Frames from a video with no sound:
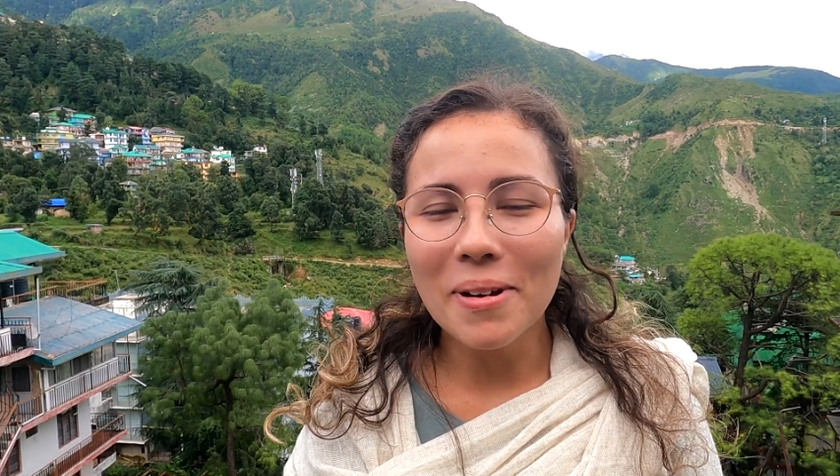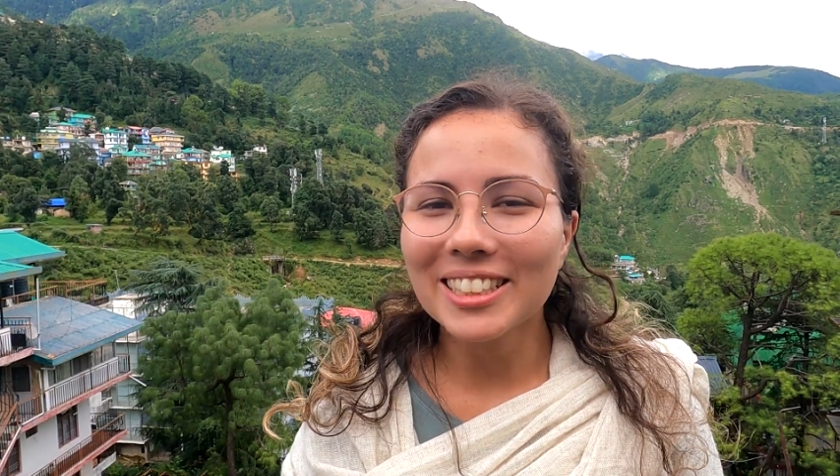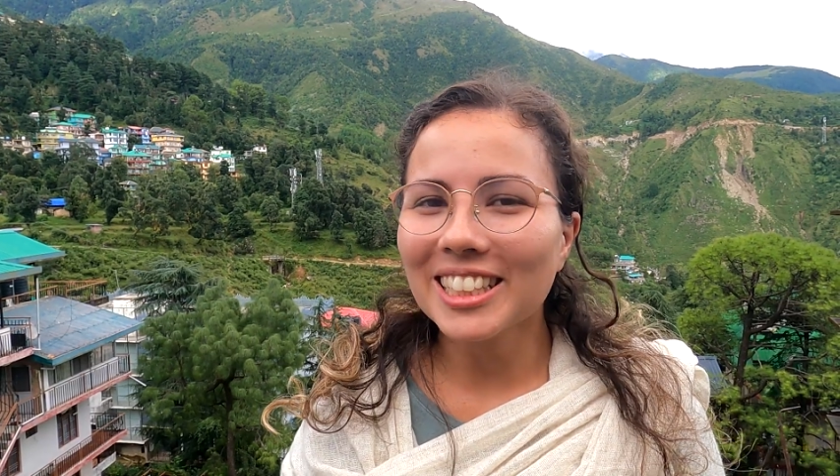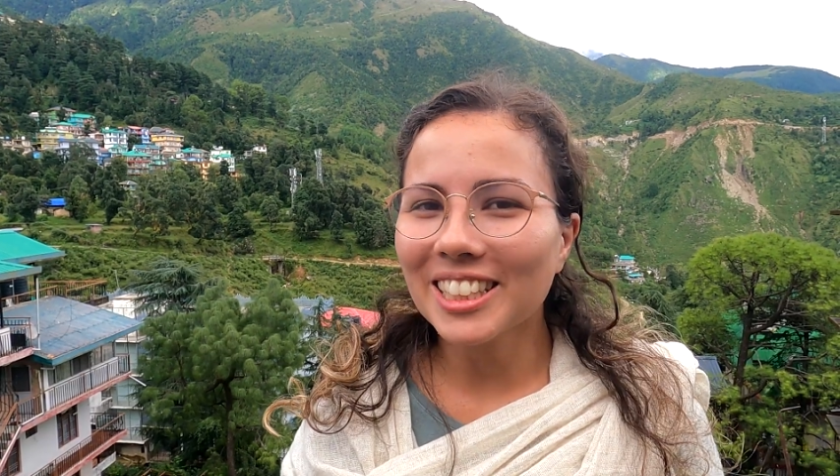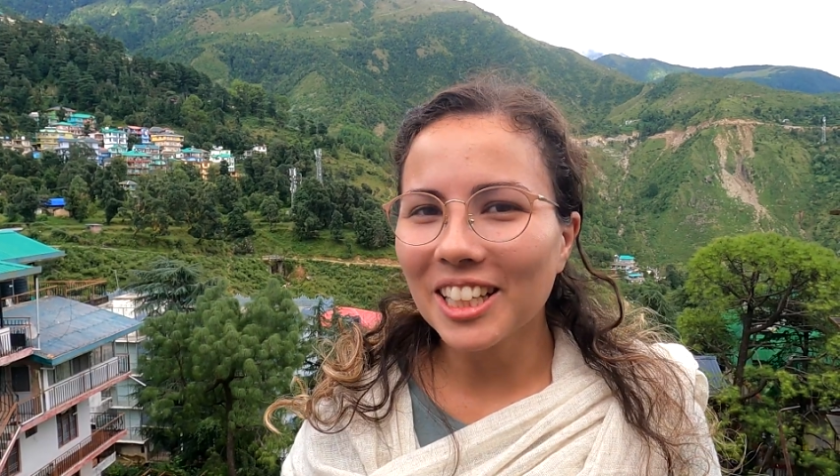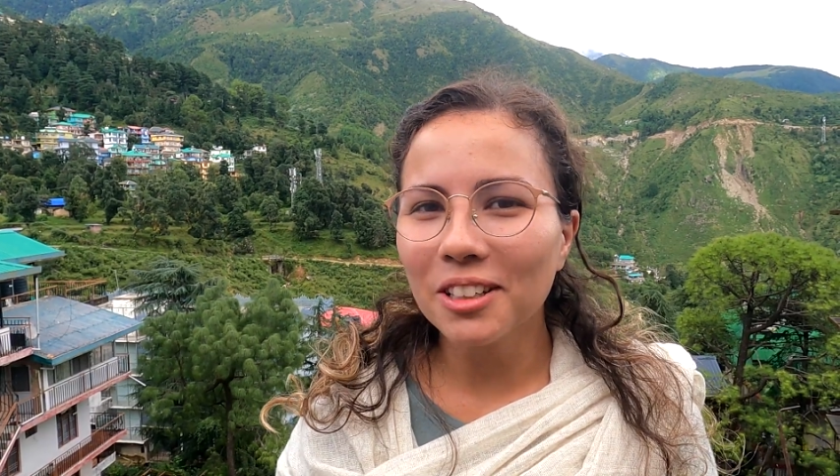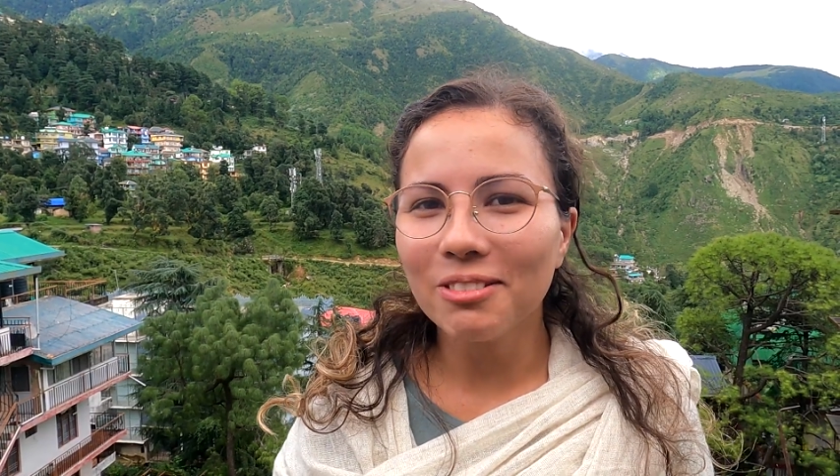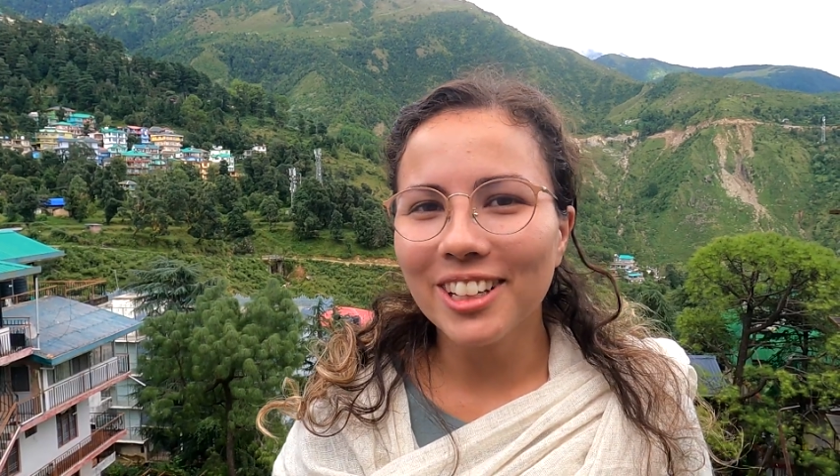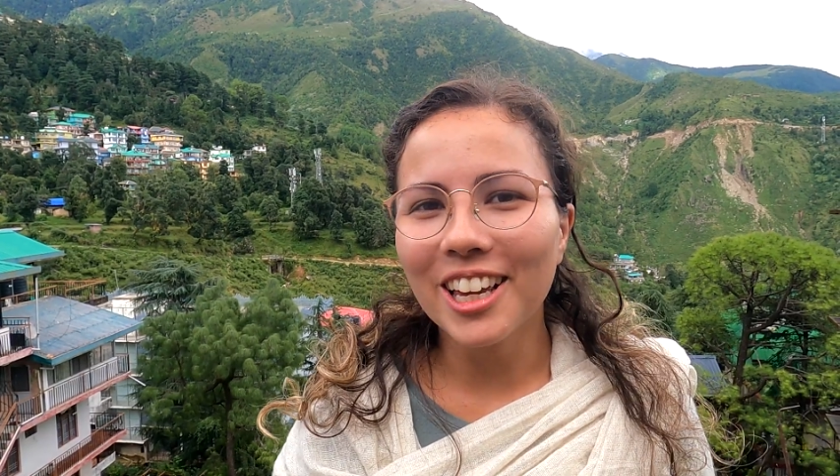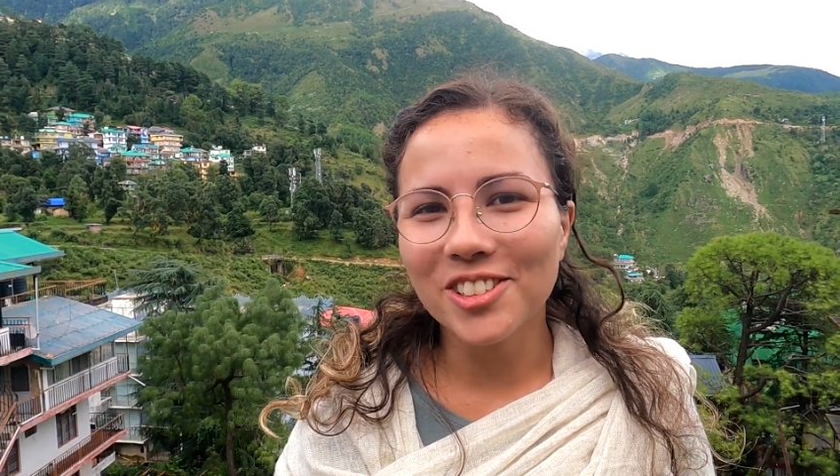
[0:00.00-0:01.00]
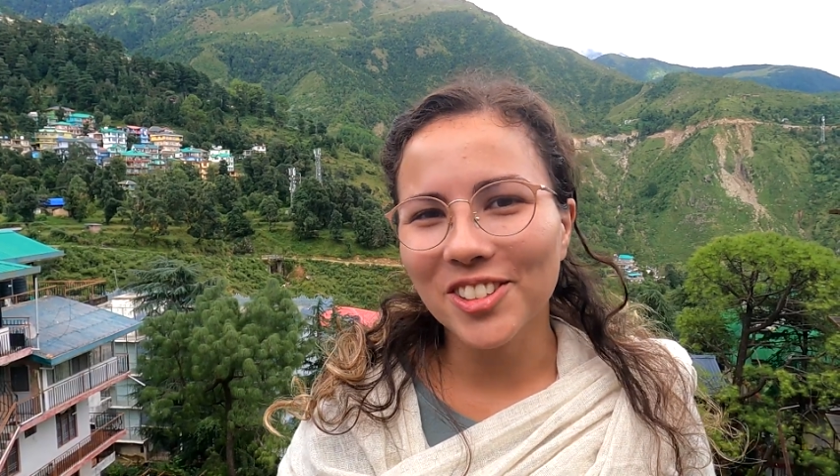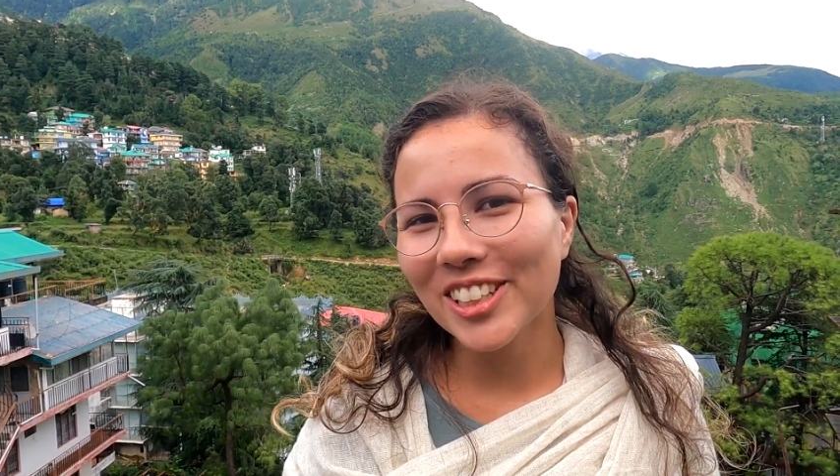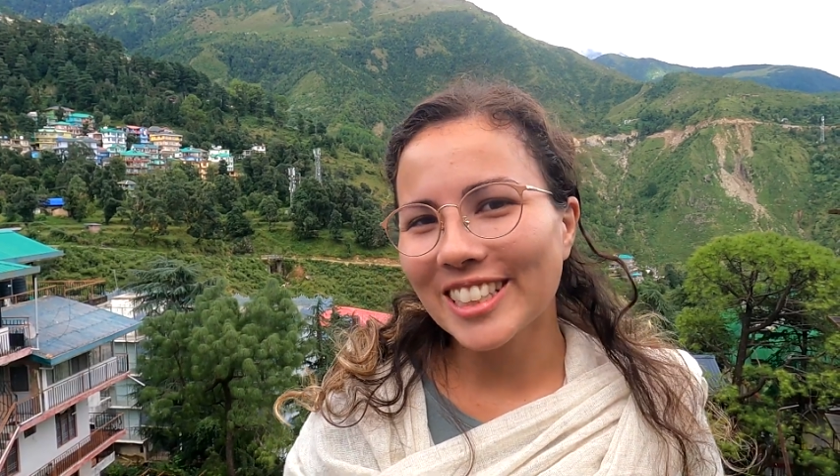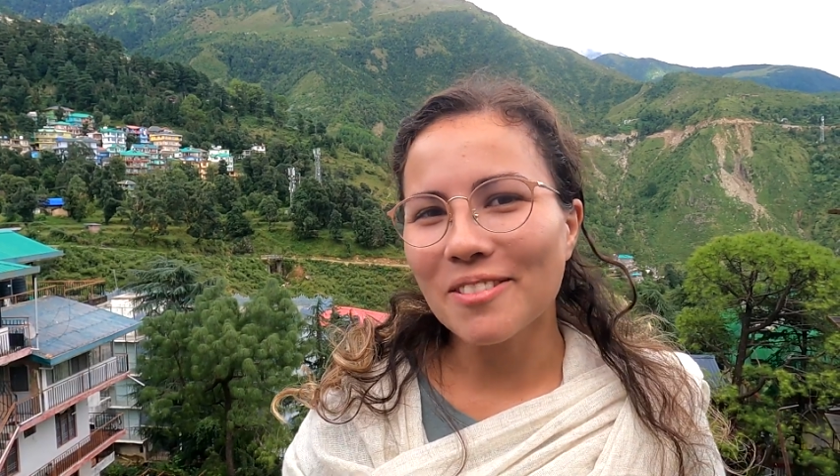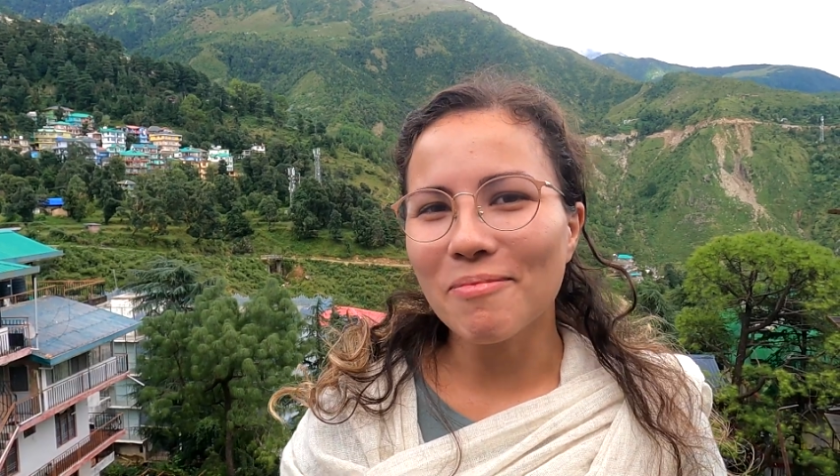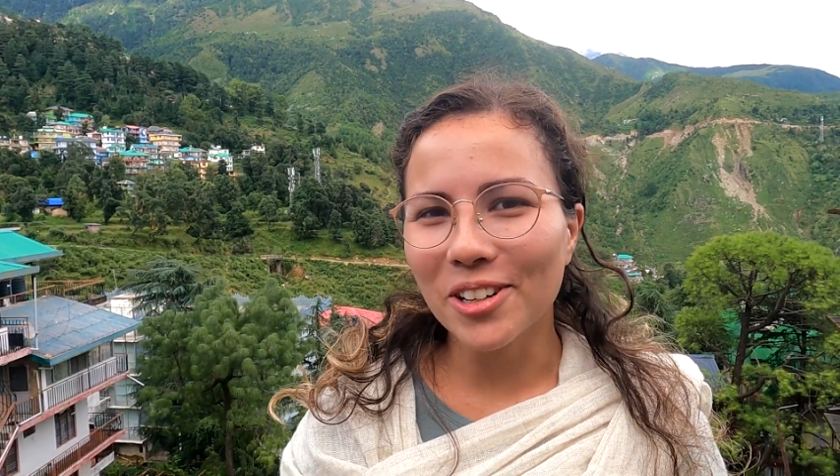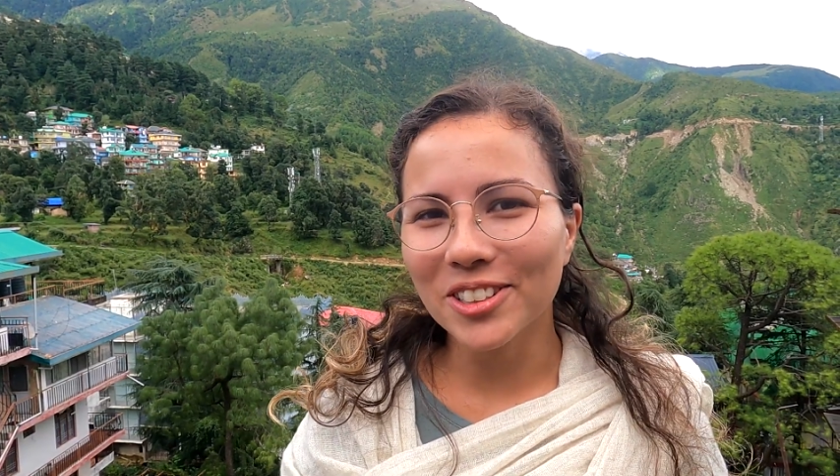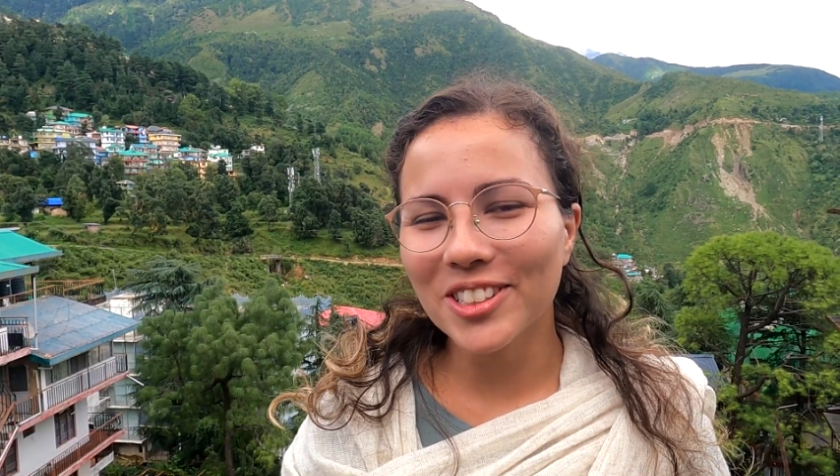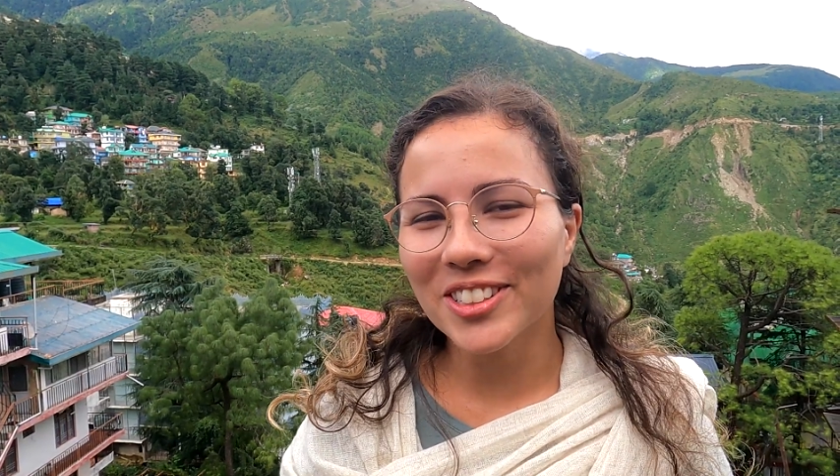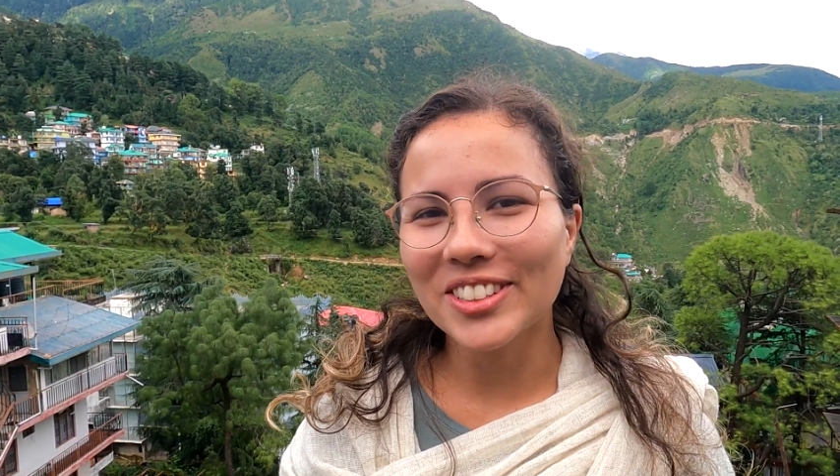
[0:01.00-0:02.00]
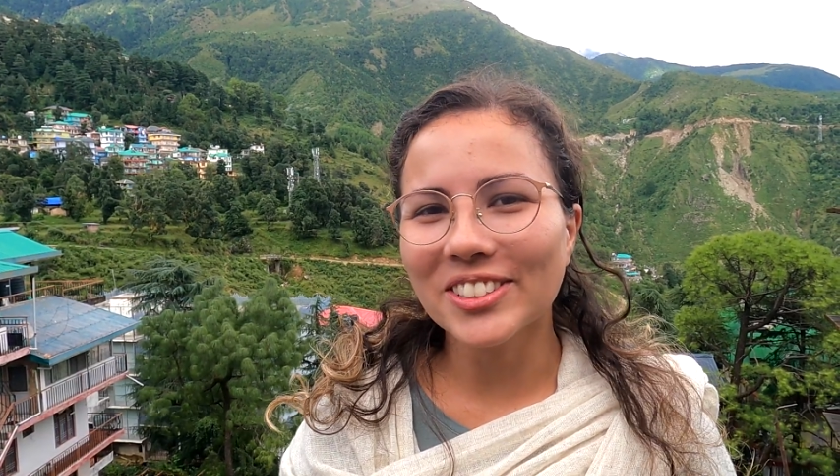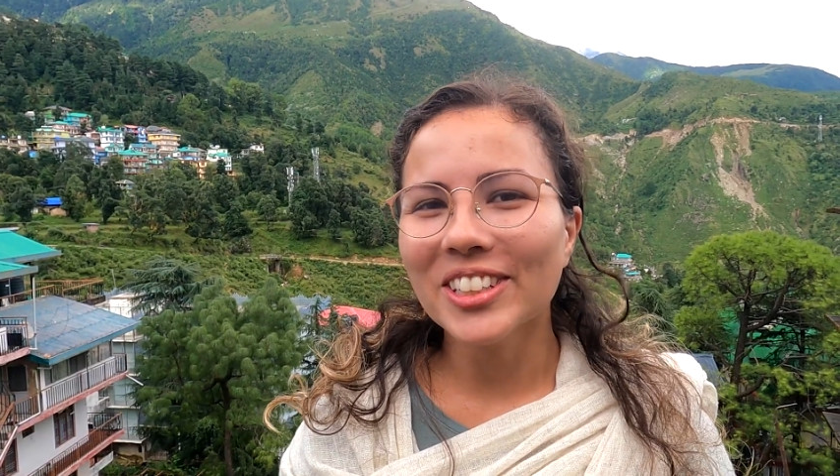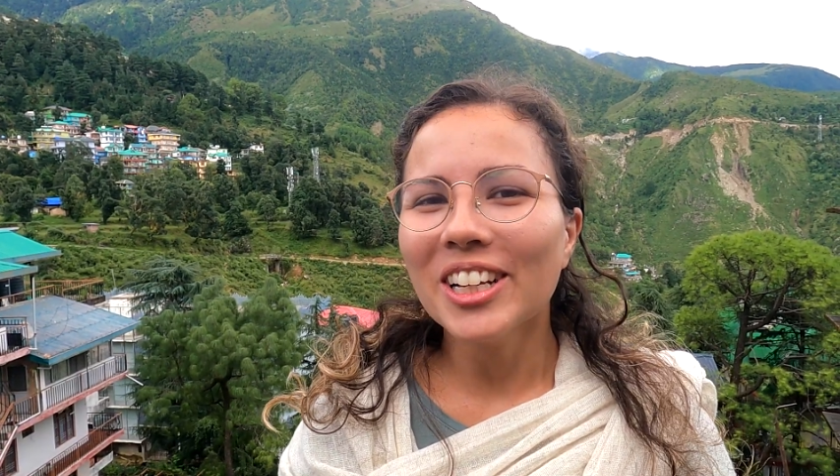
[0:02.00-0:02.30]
but the thing we enjoyed the most